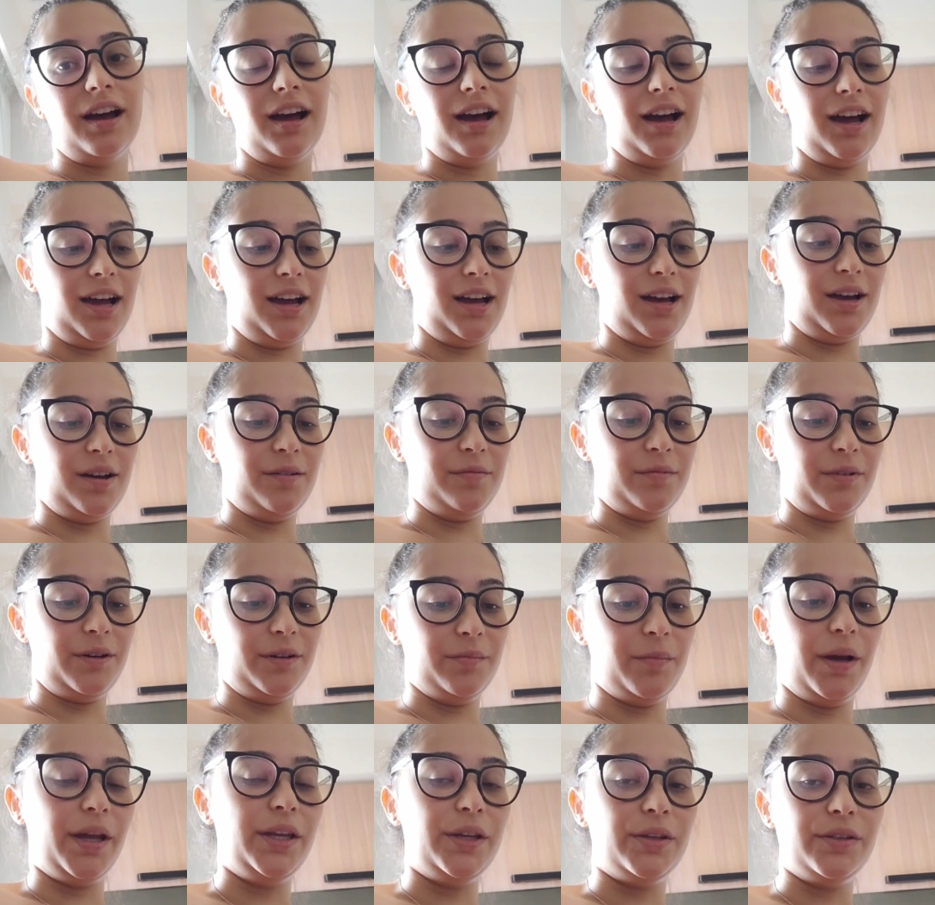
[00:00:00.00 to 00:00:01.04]

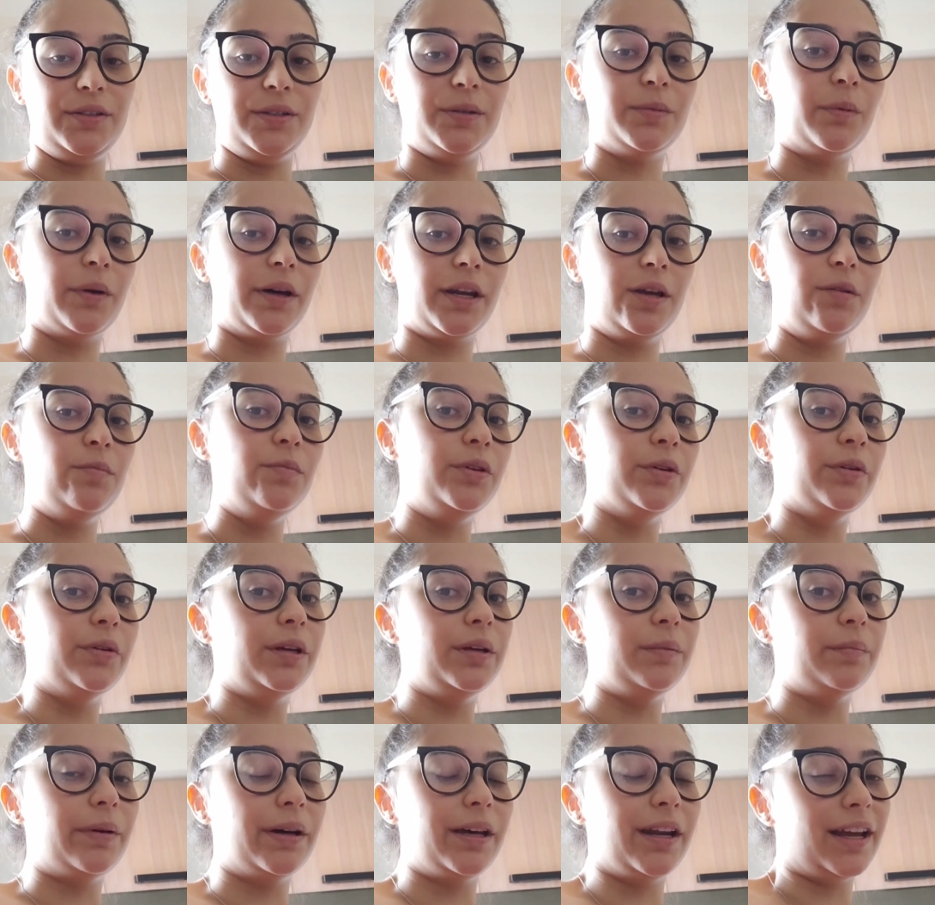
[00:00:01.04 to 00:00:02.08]
on my YouTube what I'm
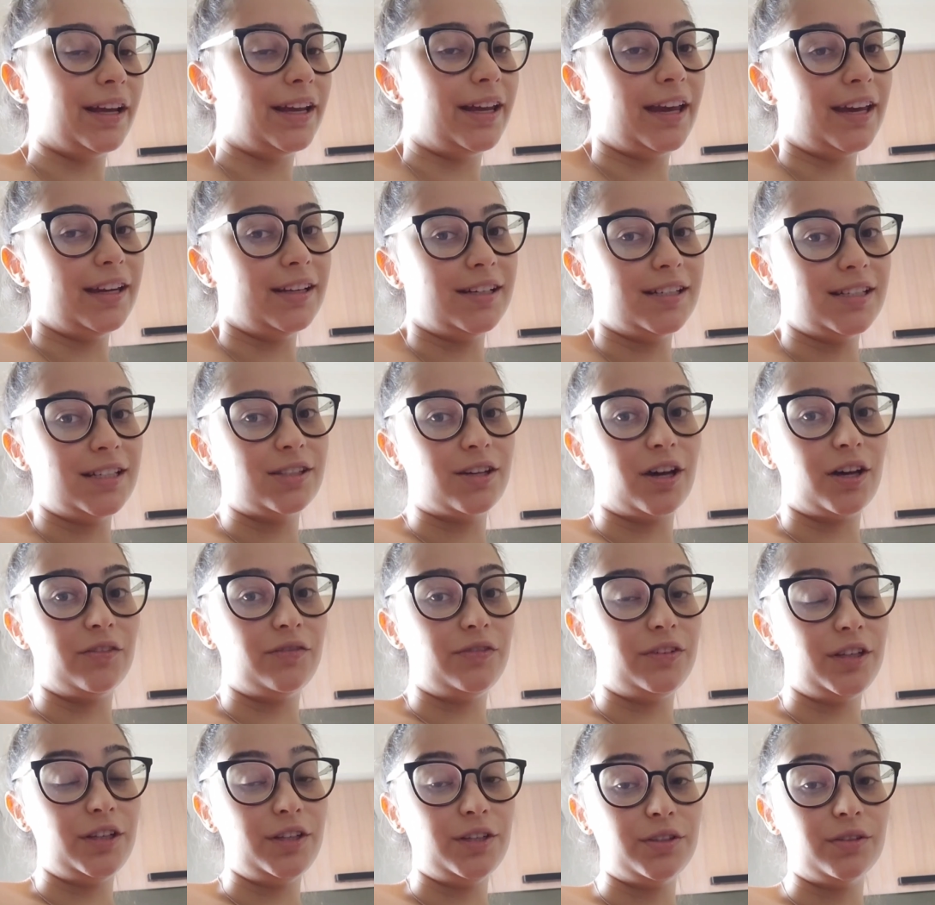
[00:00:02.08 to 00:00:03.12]
doing, but I can't because it's
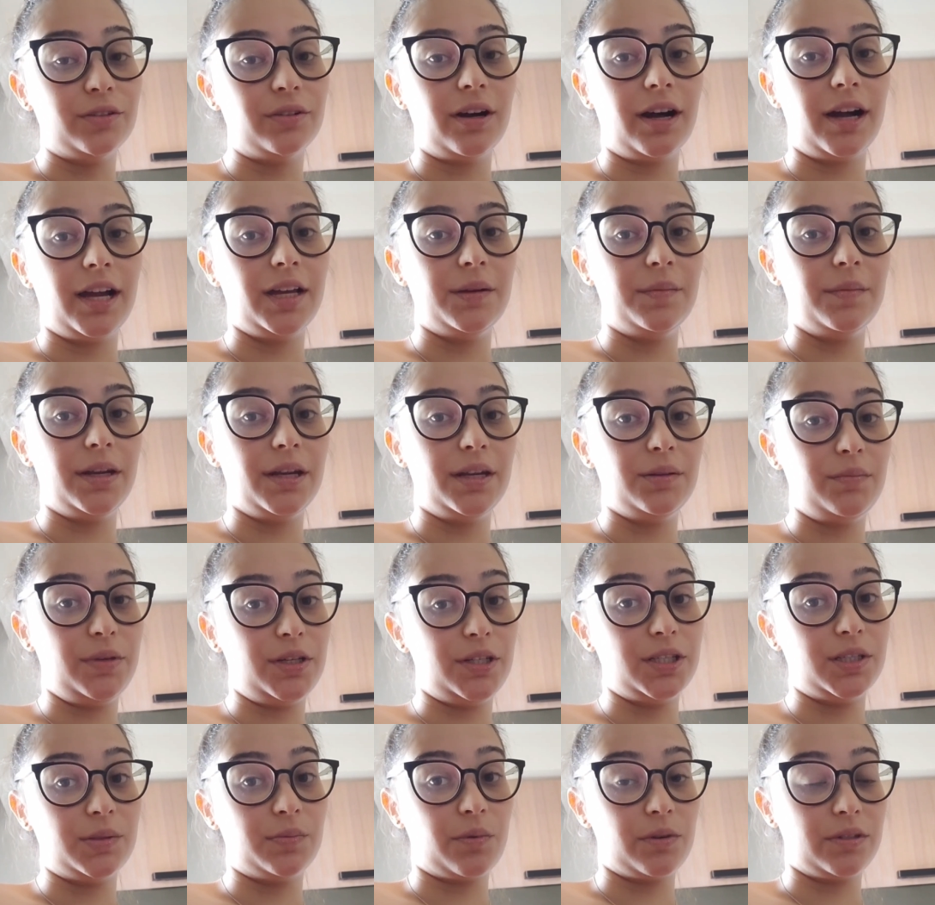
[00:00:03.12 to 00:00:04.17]
confidential. I am an
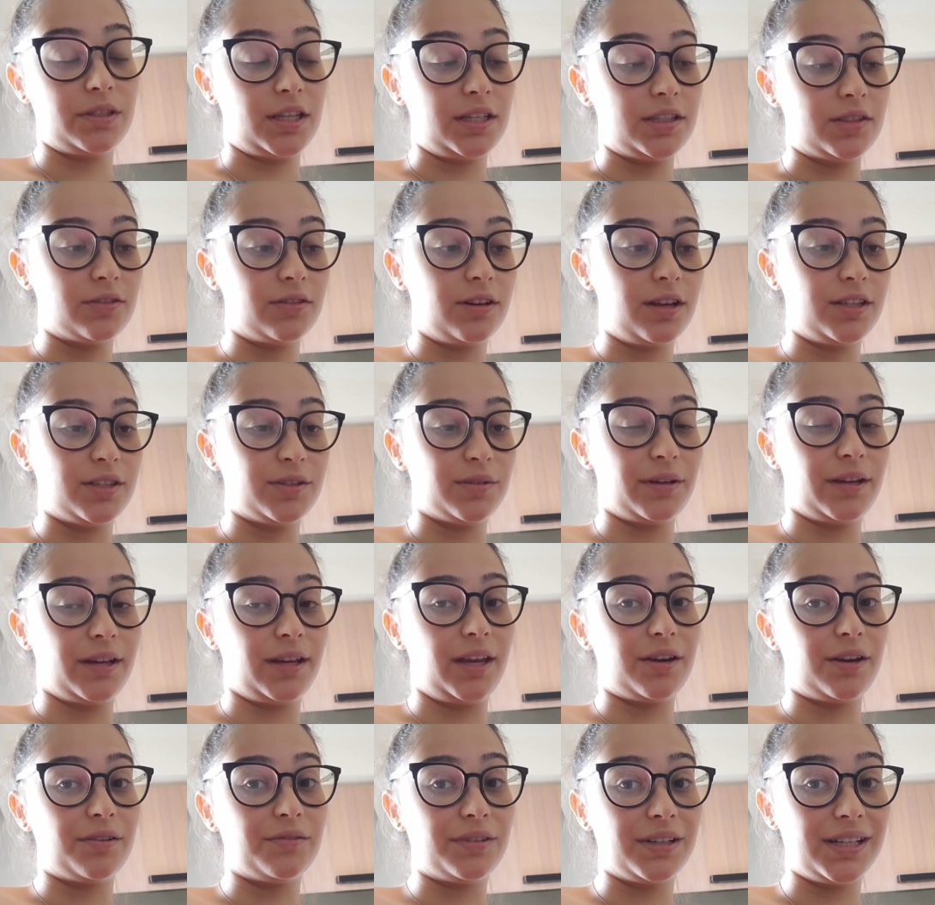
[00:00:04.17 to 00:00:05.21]
admissions professor, and so I
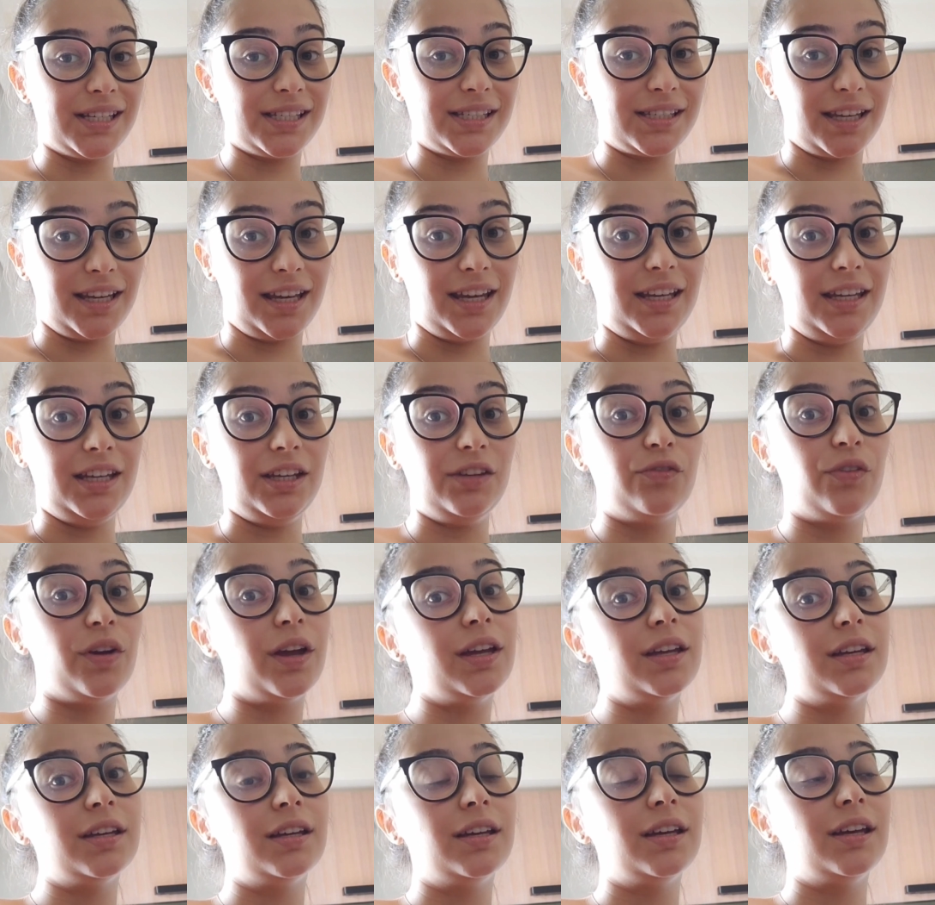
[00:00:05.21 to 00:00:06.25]
can't really say
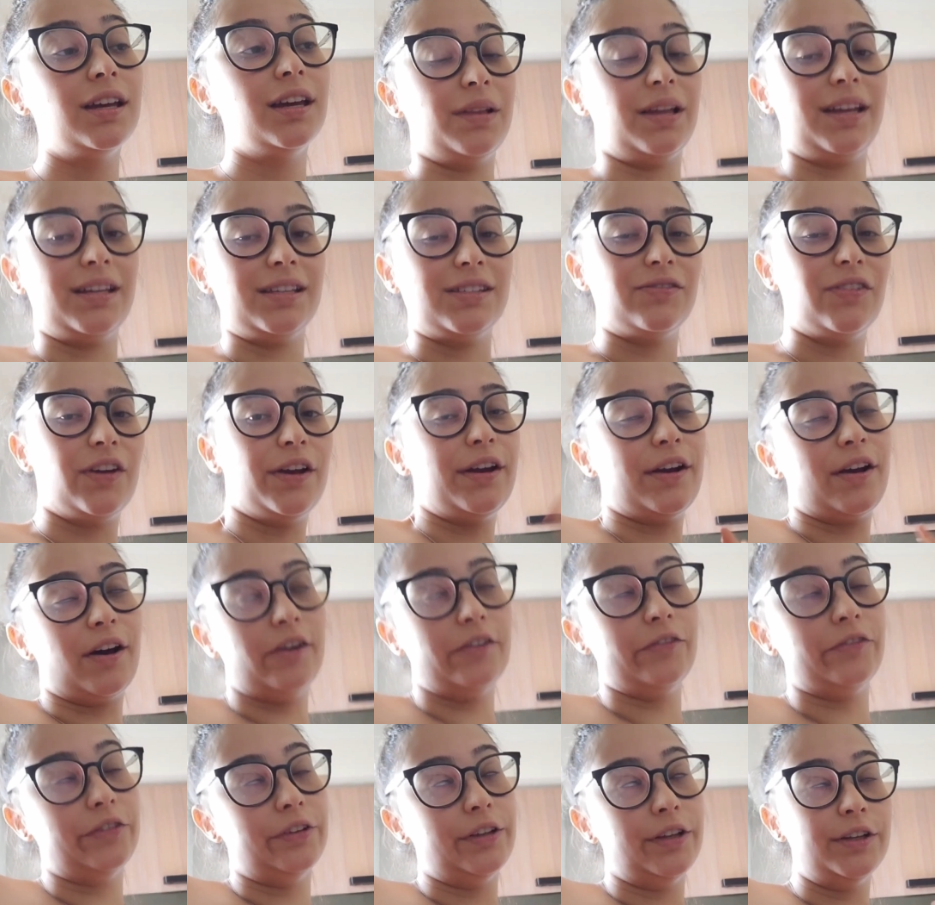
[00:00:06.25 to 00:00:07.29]
anything. Like, it's very
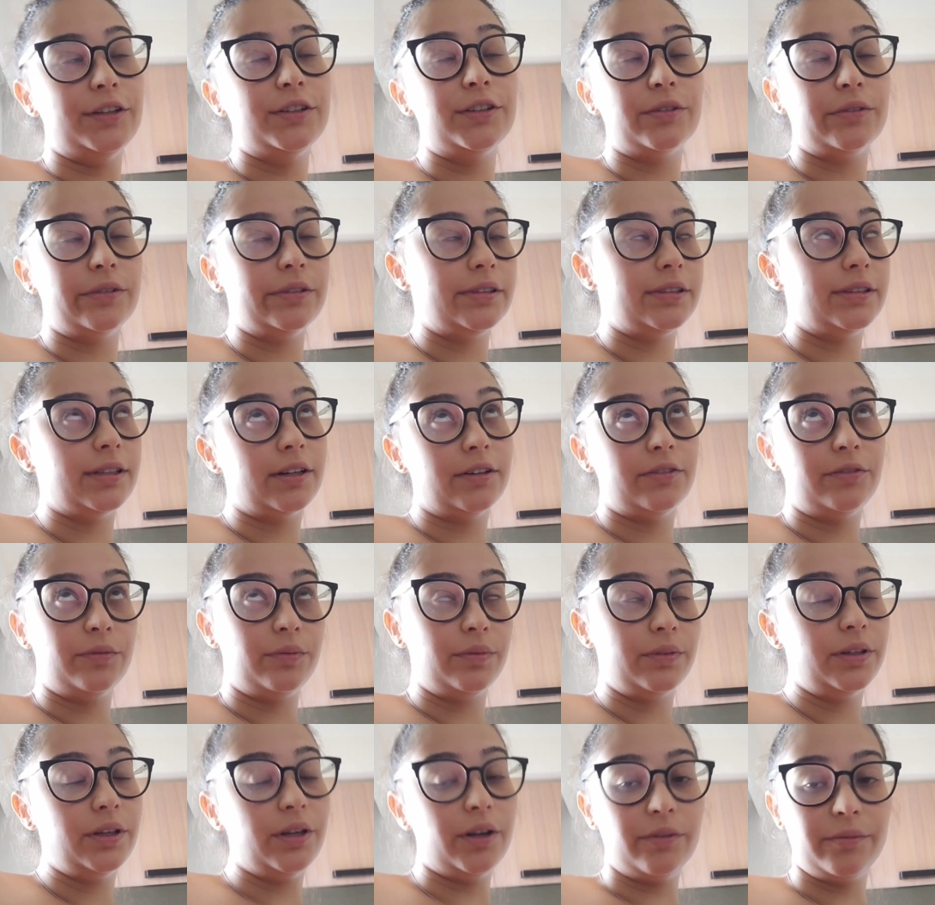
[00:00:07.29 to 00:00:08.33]
confidential and stuff,
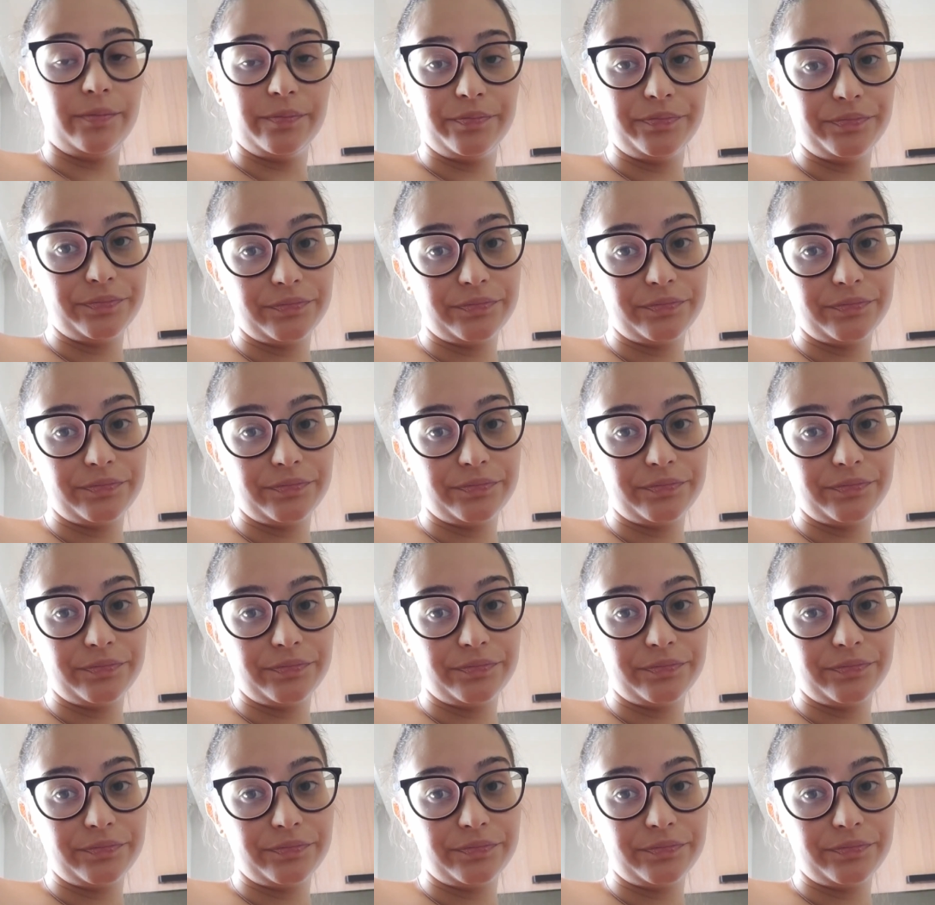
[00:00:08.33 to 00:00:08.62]
you know.